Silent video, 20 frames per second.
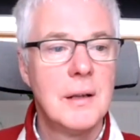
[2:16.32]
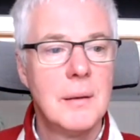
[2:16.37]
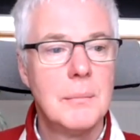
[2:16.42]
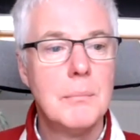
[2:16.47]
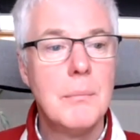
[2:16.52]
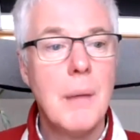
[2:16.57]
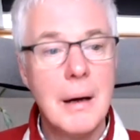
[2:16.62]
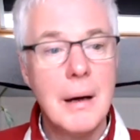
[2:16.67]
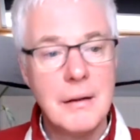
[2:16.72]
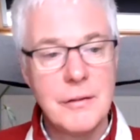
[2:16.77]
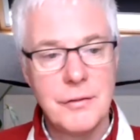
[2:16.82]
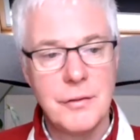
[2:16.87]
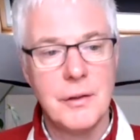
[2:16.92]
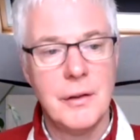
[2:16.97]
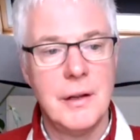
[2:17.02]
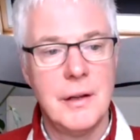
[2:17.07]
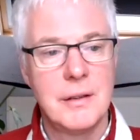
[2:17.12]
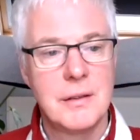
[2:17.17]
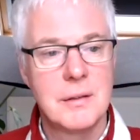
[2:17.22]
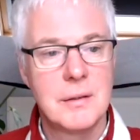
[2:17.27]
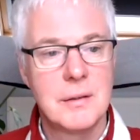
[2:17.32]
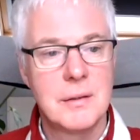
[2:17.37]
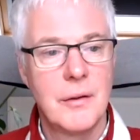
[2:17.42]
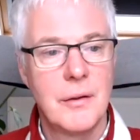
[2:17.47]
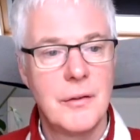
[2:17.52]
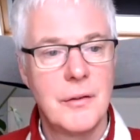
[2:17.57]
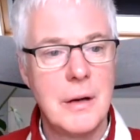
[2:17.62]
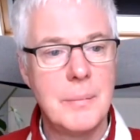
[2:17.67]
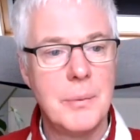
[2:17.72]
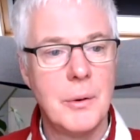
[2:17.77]
mindfulness
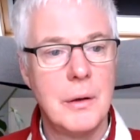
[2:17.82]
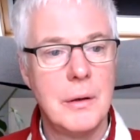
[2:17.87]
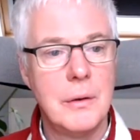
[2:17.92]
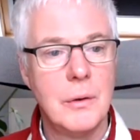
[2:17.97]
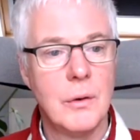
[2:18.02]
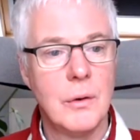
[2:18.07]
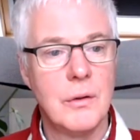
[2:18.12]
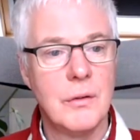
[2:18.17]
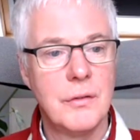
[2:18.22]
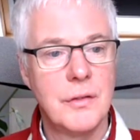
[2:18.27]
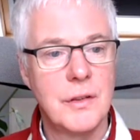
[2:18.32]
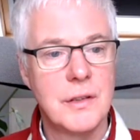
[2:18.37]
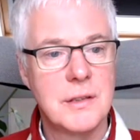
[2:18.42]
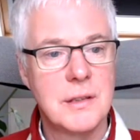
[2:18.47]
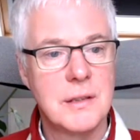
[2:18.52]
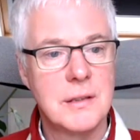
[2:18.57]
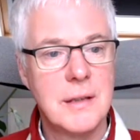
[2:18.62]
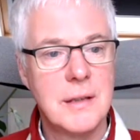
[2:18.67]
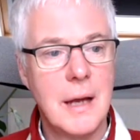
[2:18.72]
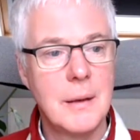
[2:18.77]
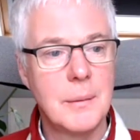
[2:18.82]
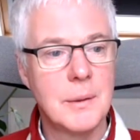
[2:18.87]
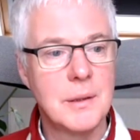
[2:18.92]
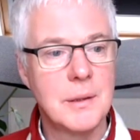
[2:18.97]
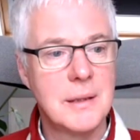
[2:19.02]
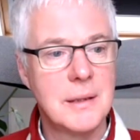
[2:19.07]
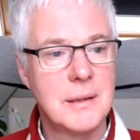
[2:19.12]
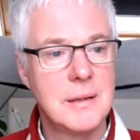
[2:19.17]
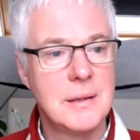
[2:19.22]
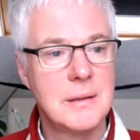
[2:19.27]
3.0 for sustainable
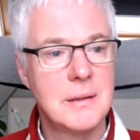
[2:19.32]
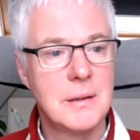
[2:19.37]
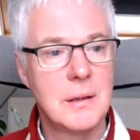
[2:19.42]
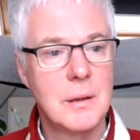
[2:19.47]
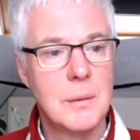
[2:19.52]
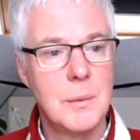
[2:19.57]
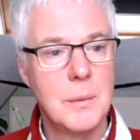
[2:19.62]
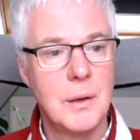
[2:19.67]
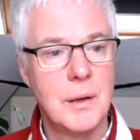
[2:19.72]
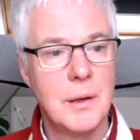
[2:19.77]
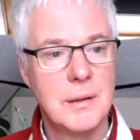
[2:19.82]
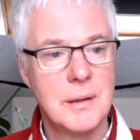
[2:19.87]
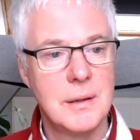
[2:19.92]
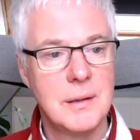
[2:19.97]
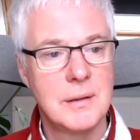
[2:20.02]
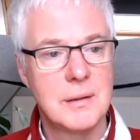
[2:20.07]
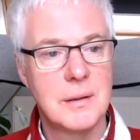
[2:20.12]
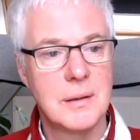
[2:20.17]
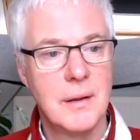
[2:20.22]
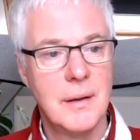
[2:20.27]
cities and communities.